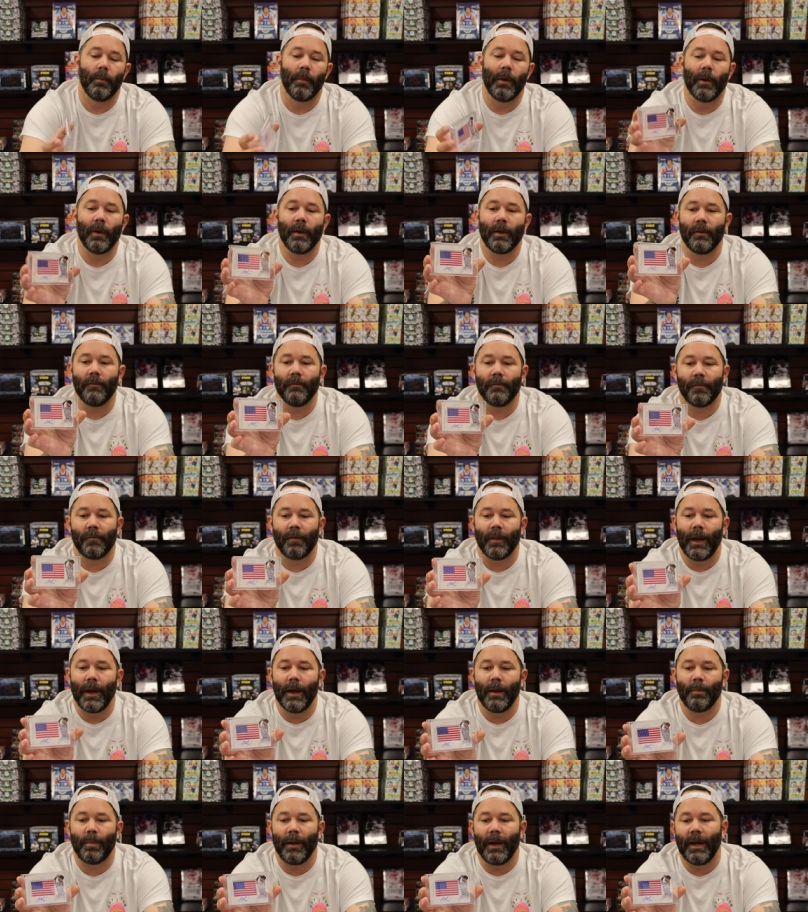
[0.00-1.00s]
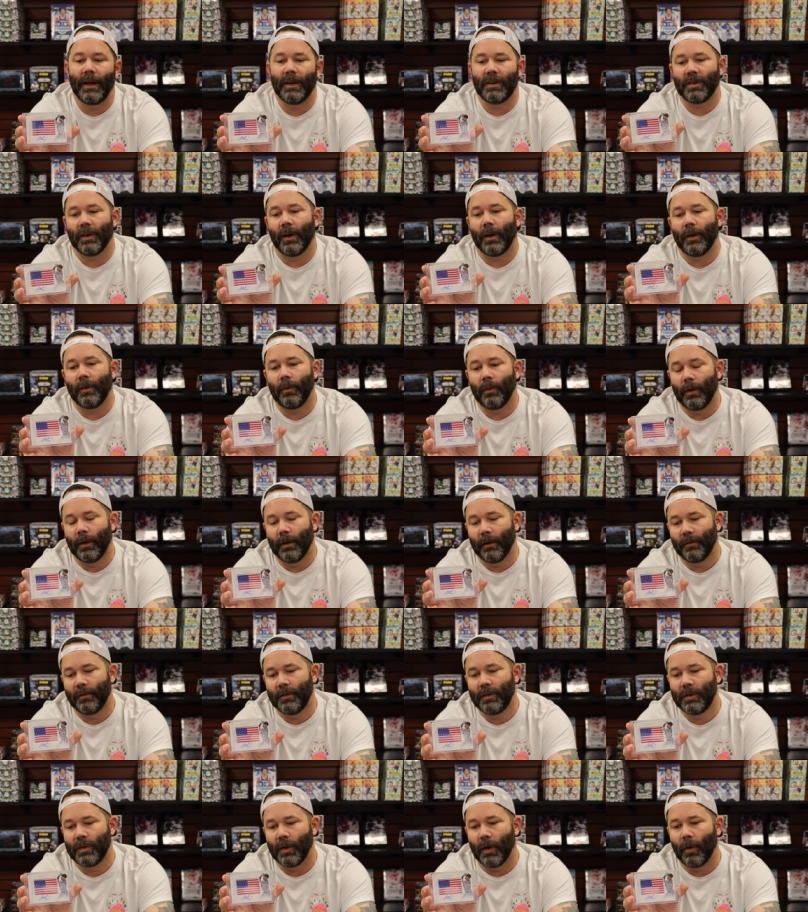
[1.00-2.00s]
American Flag Patch Auto
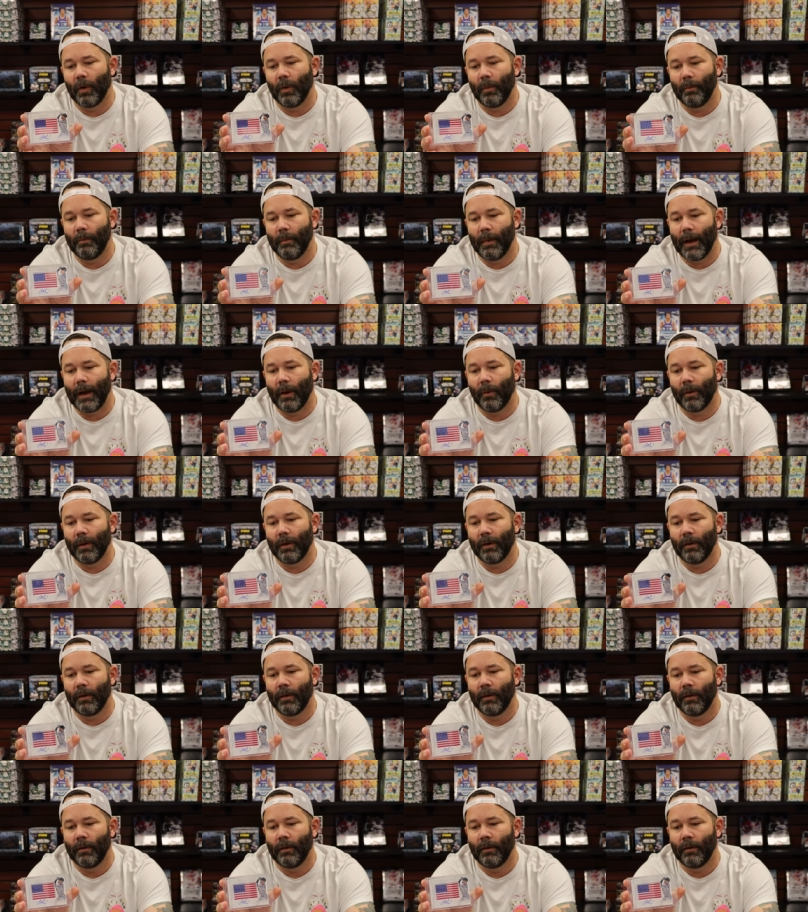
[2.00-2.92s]
of Joe Mauer,